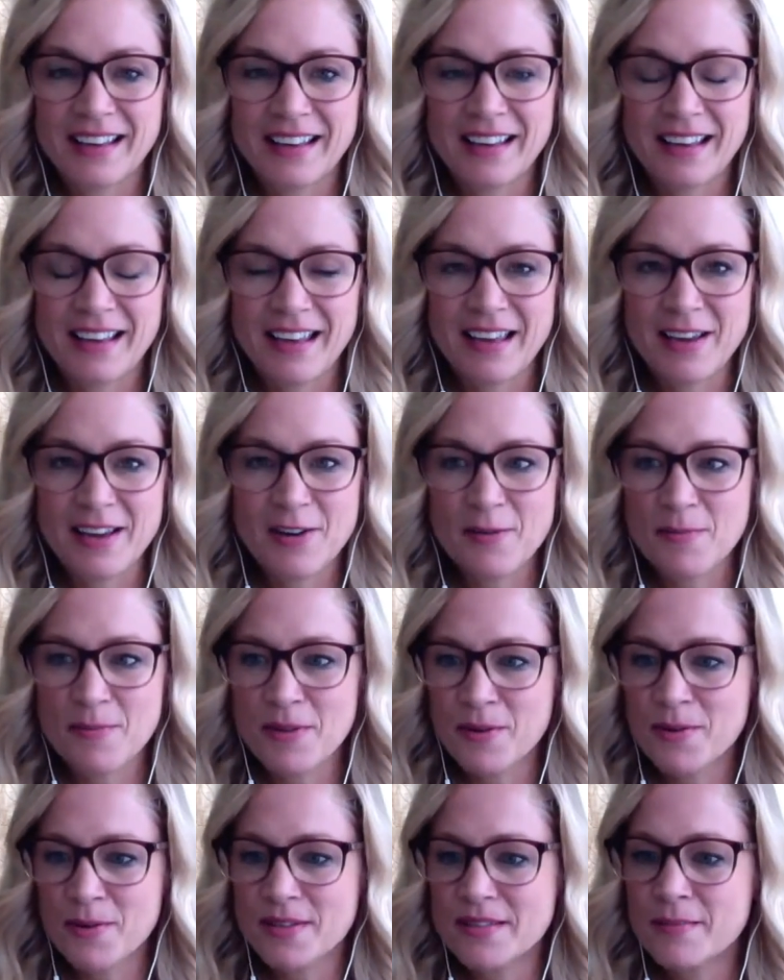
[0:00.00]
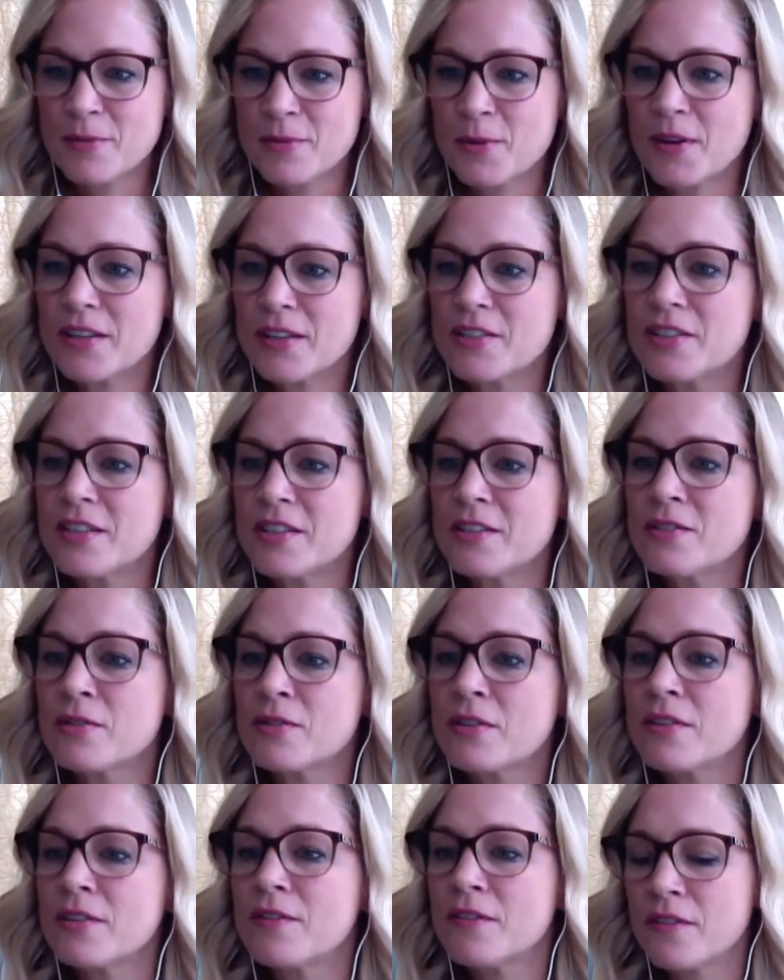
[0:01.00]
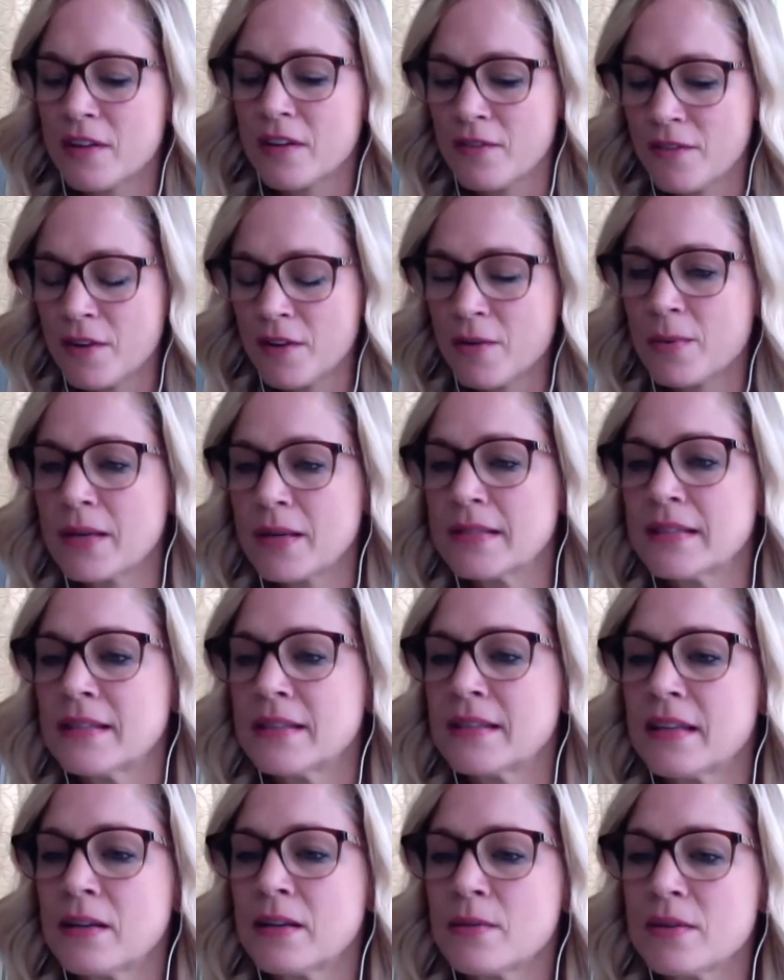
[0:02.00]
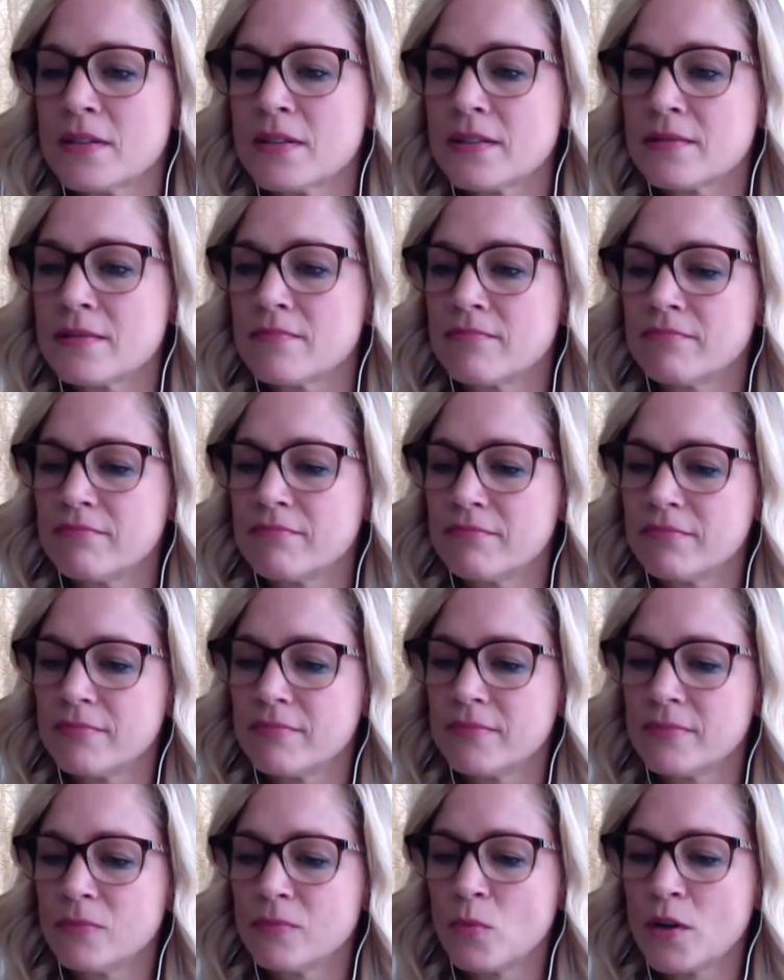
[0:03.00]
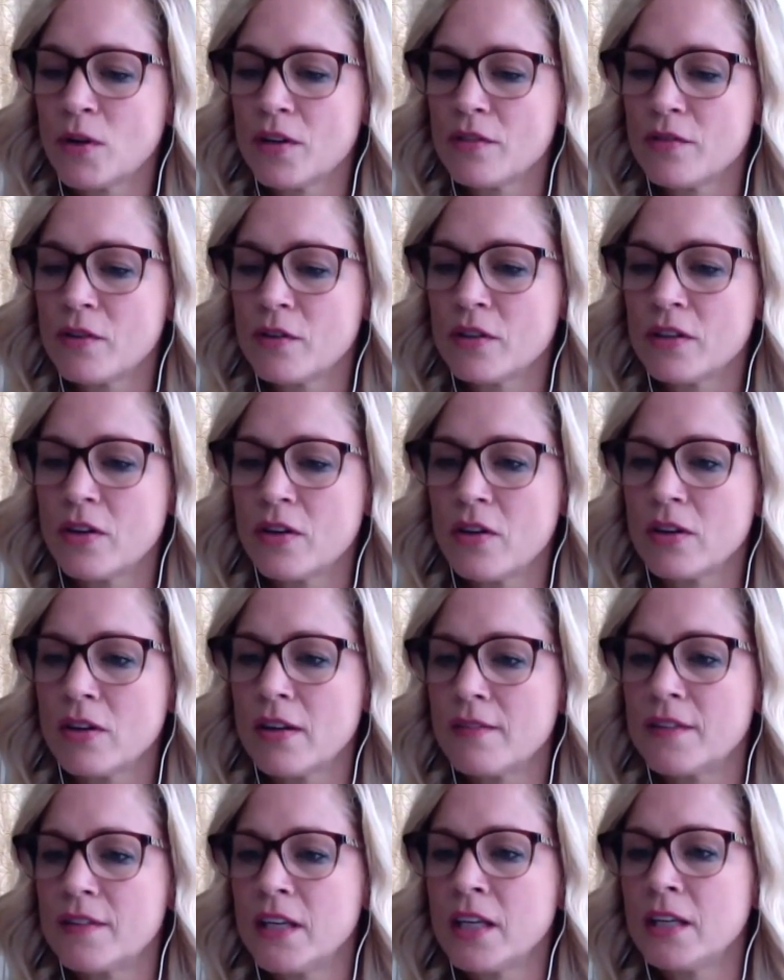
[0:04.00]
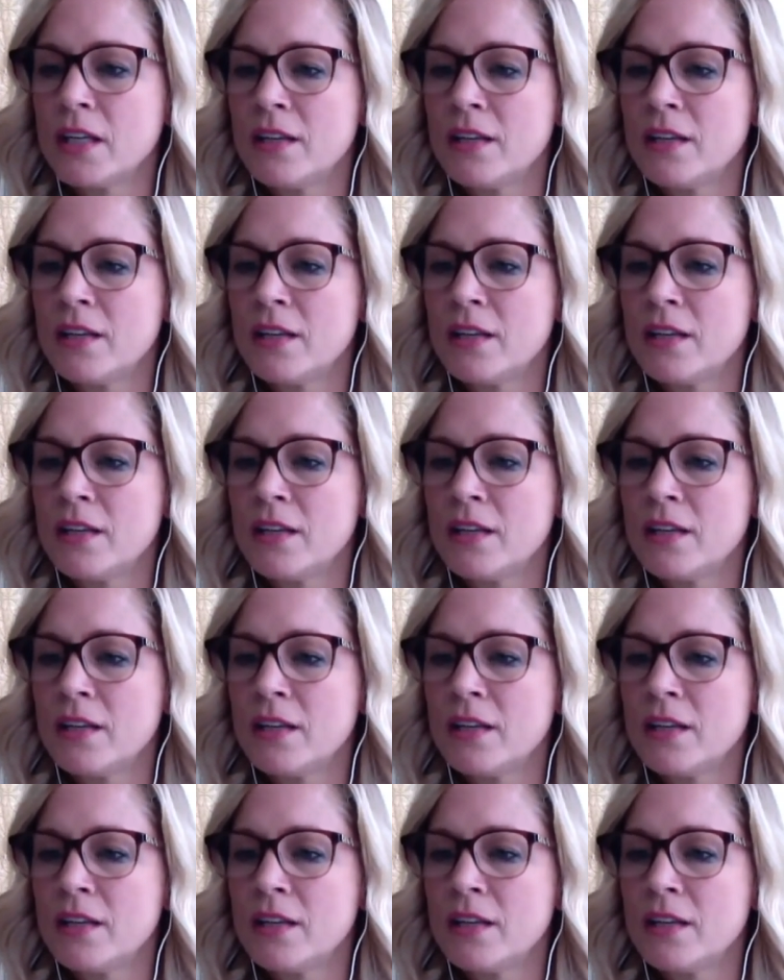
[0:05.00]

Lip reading: hope there were some questions, or if there wasn't, that it was wonderful. You all loved it.